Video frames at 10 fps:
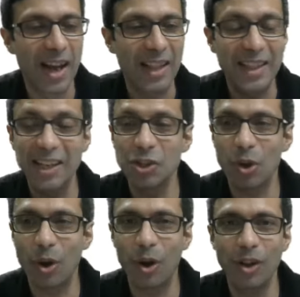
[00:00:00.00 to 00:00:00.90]
And that's
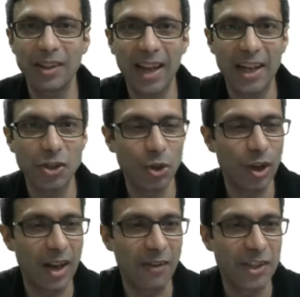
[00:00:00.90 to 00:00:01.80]
all thanks to your
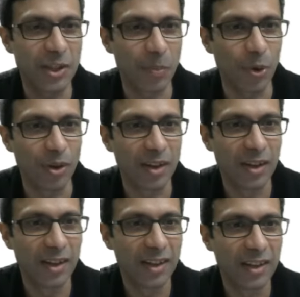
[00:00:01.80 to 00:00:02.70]
love and support.
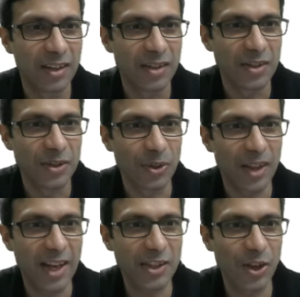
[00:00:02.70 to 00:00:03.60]
So
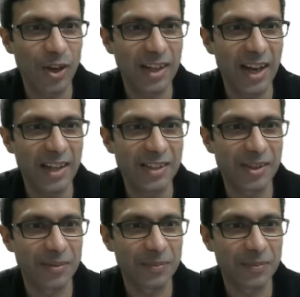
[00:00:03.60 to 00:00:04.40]
thanks a lot, guys.